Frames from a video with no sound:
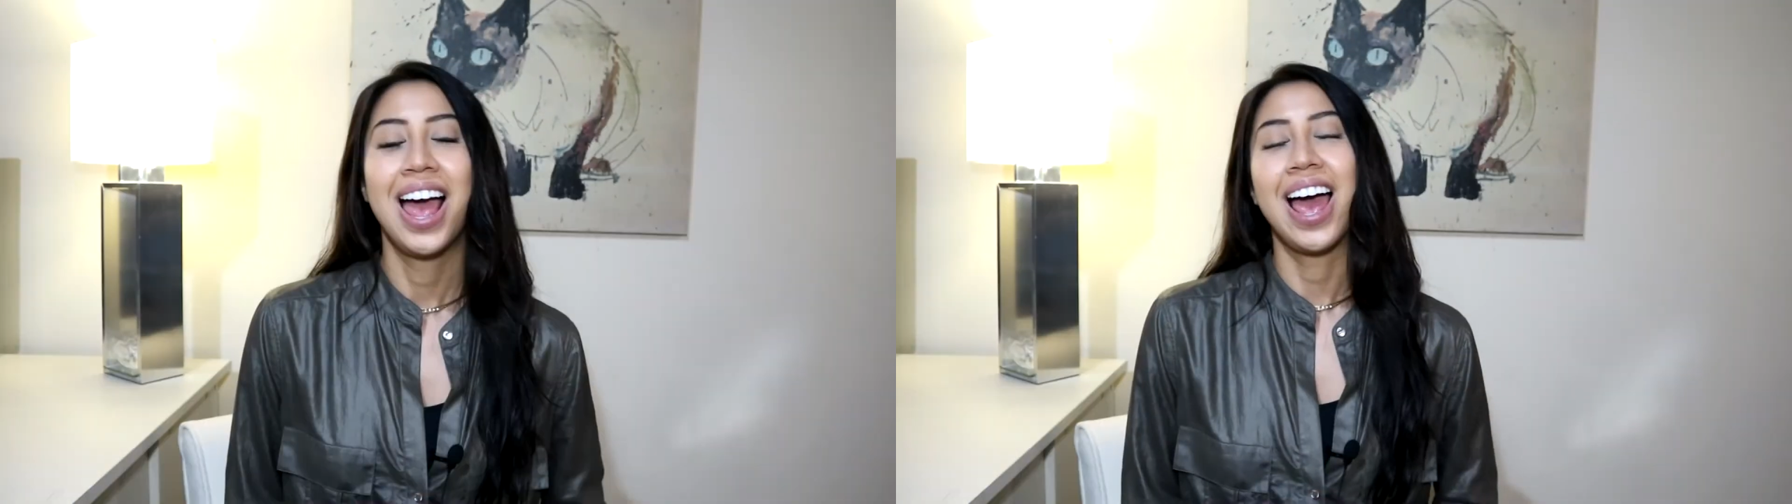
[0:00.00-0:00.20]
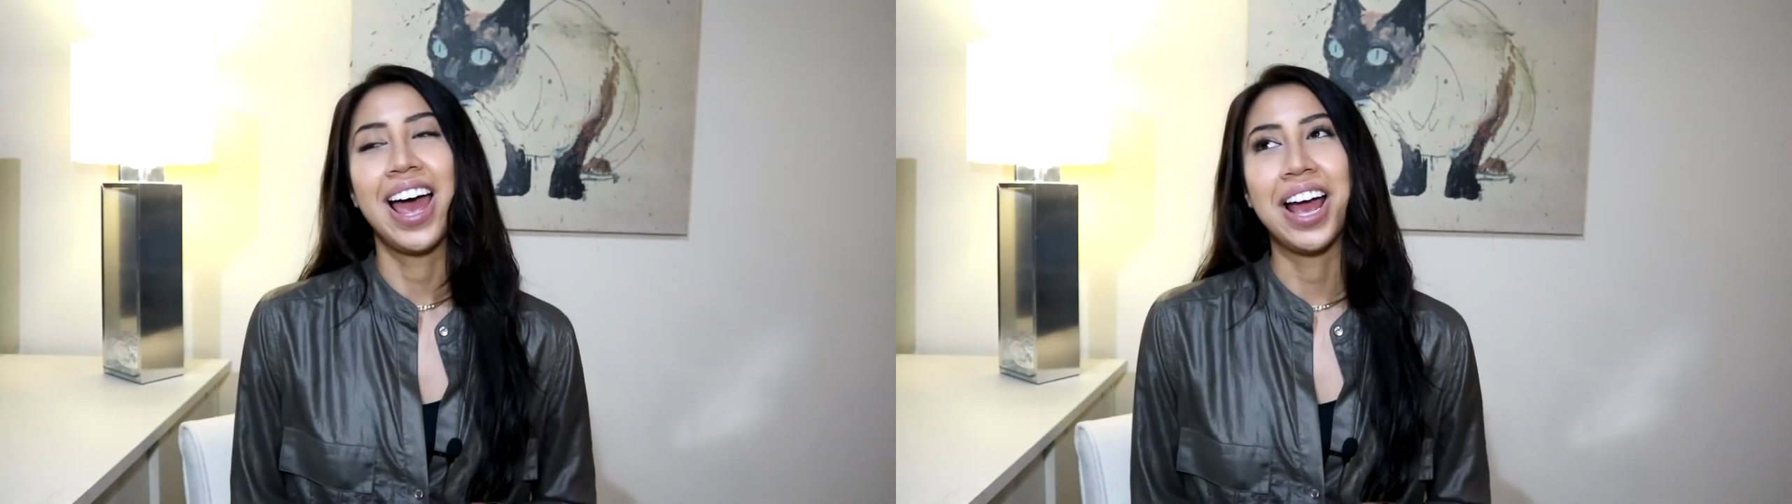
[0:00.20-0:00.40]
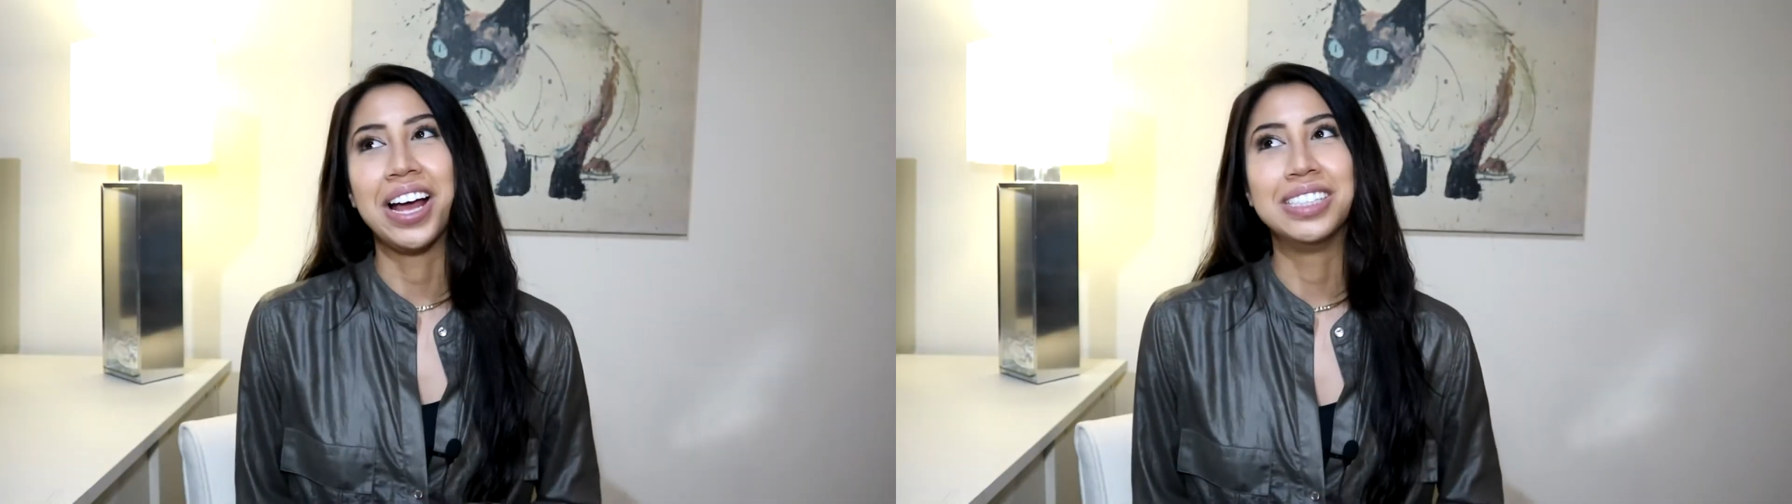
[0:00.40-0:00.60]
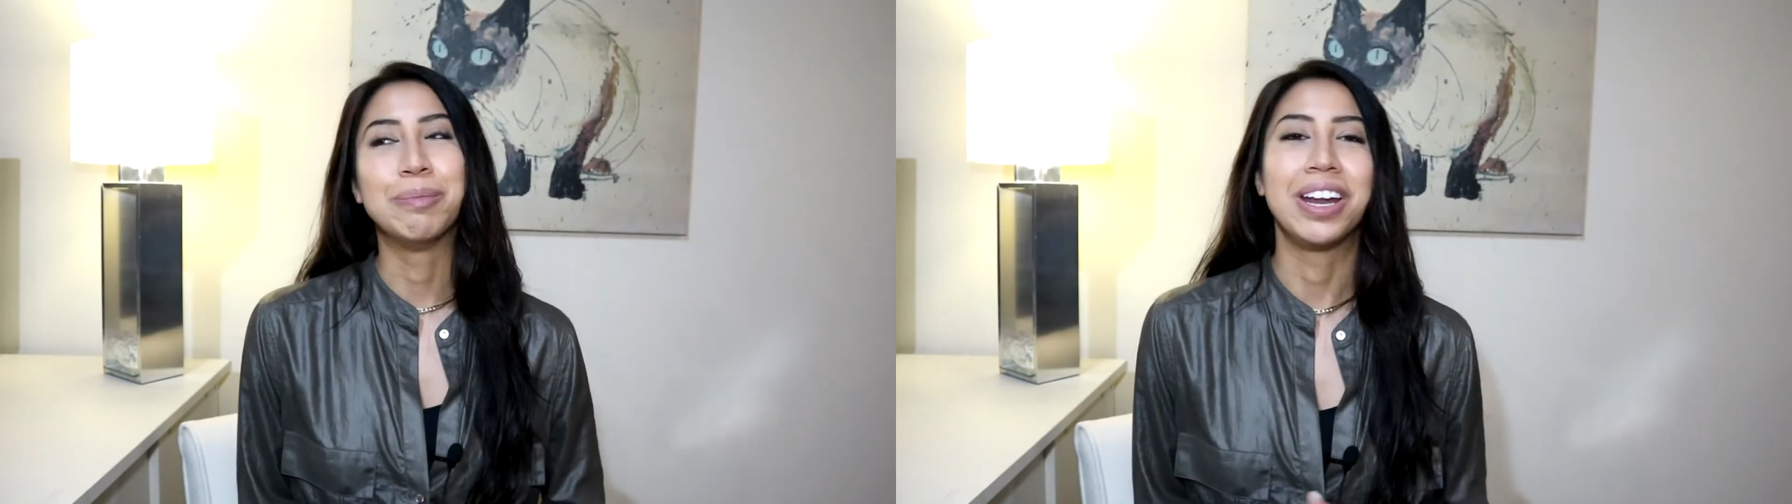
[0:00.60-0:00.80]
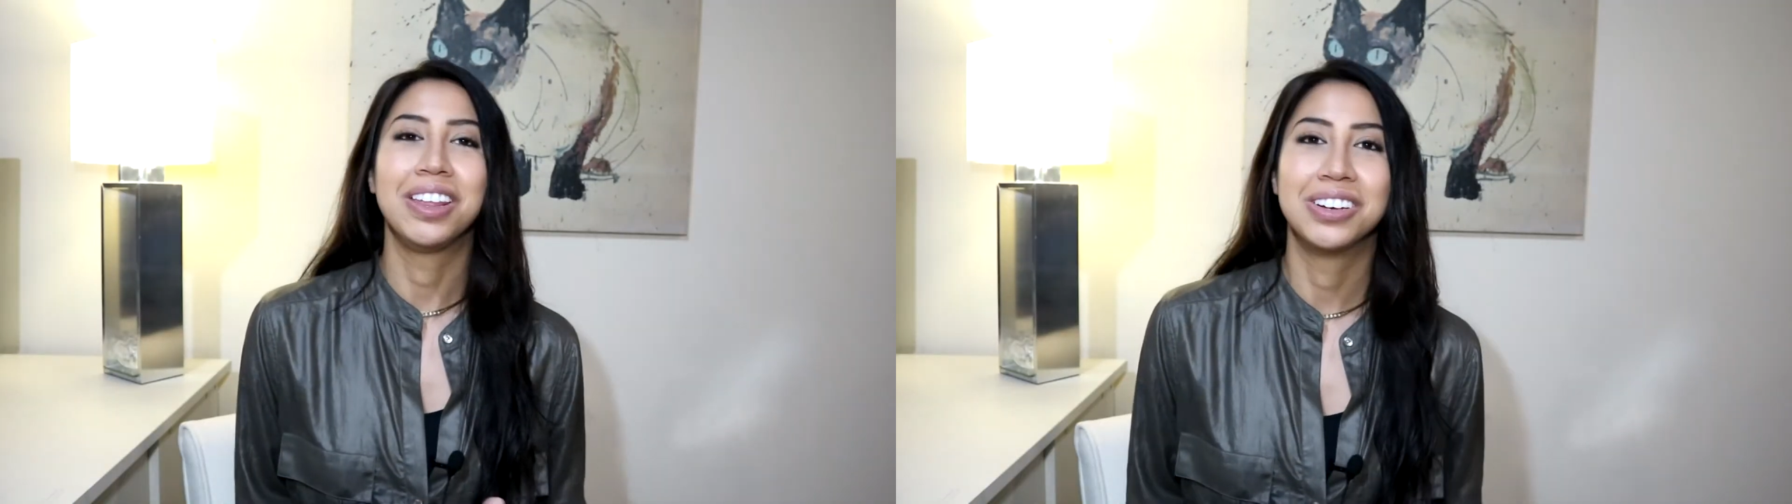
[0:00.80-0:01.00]
And
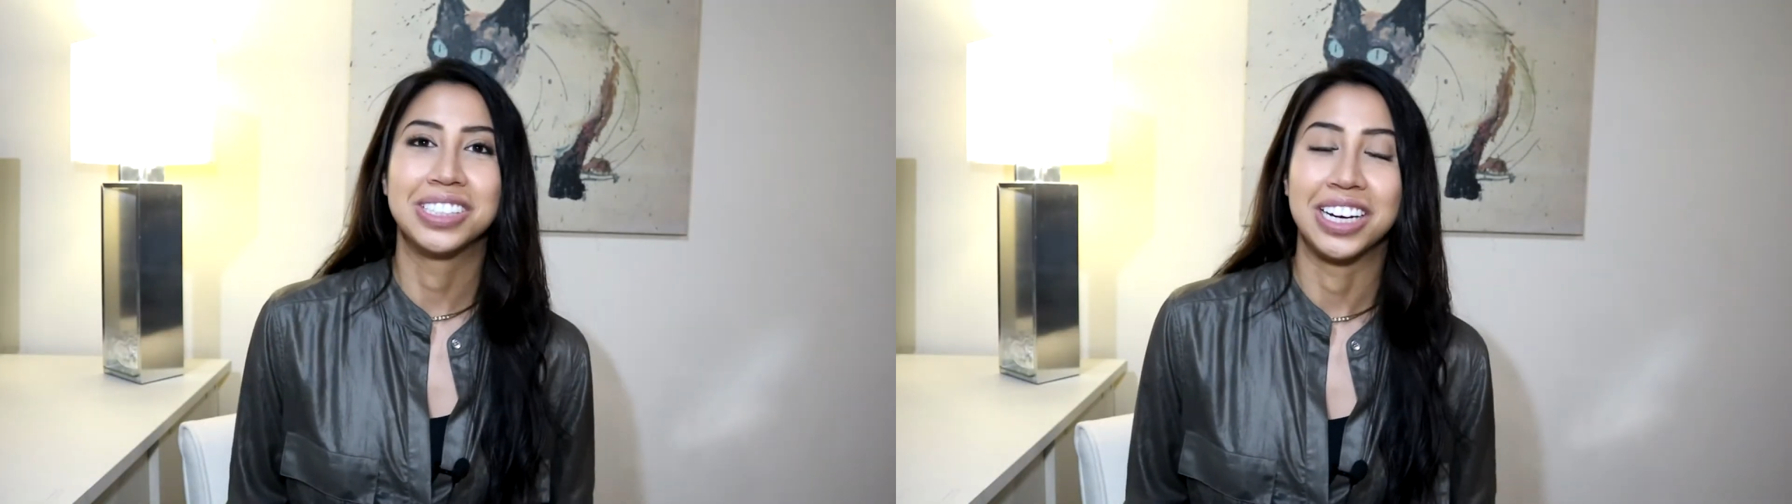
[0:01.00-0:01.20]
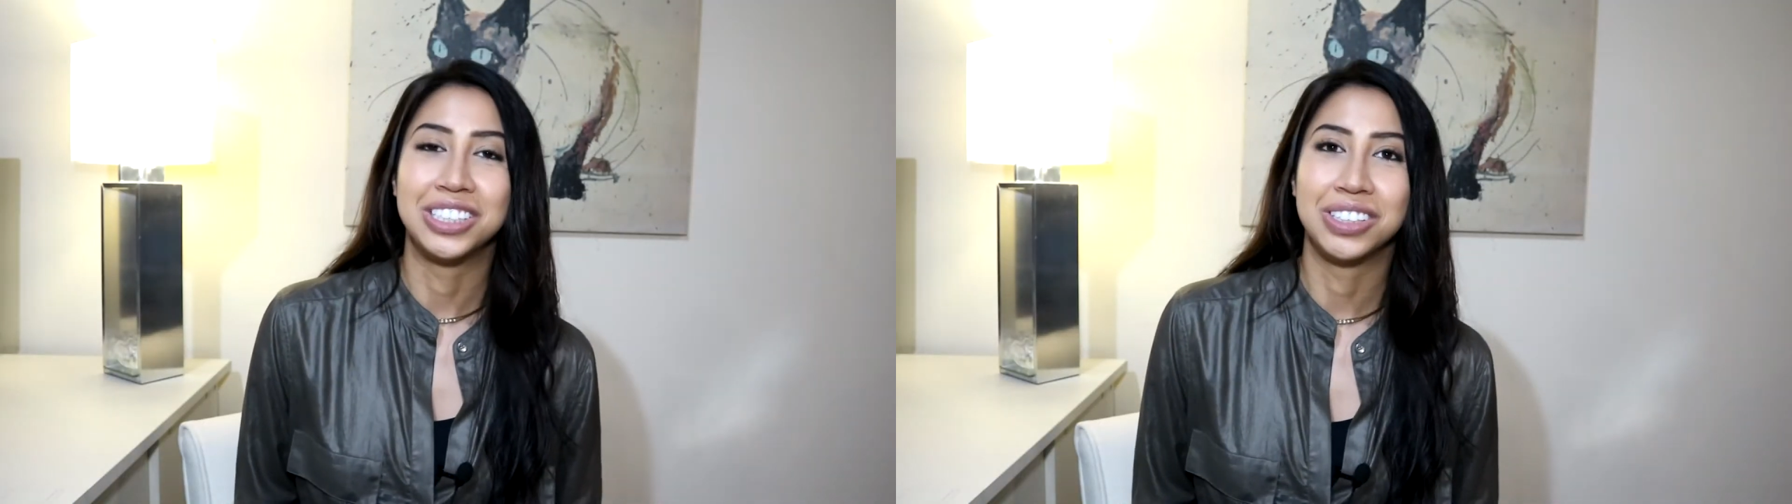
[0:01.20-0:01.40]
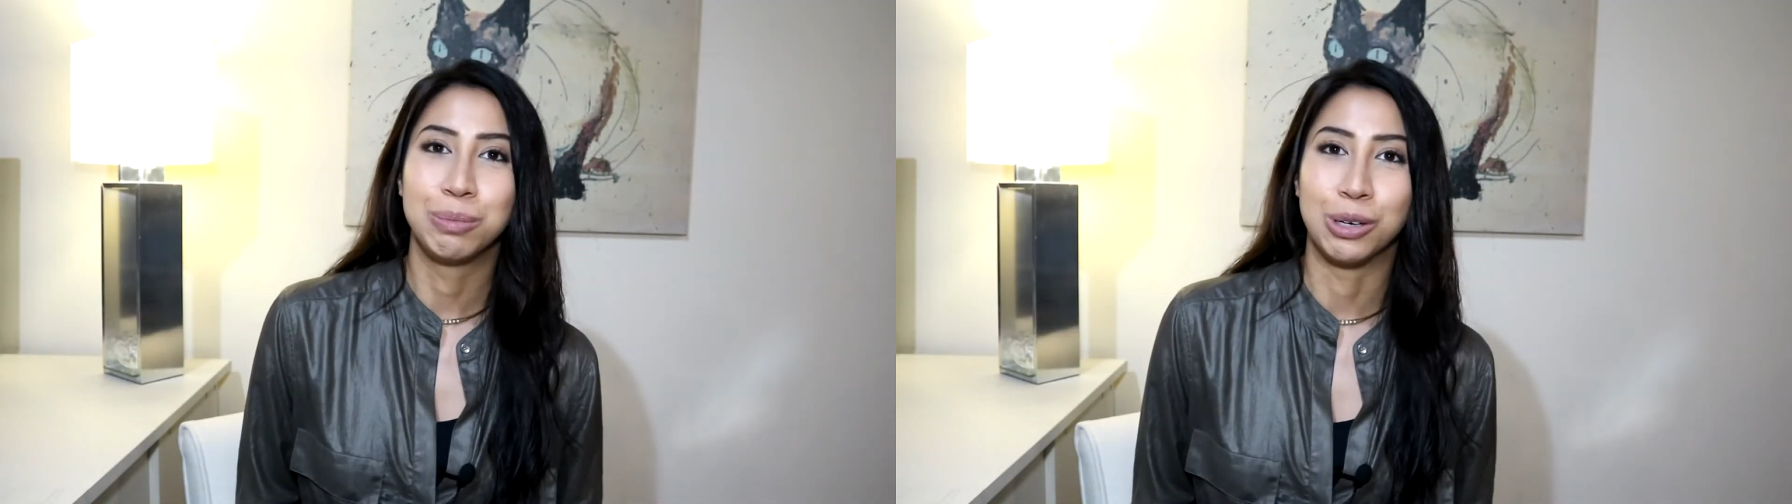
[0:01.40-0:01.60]
many of those entering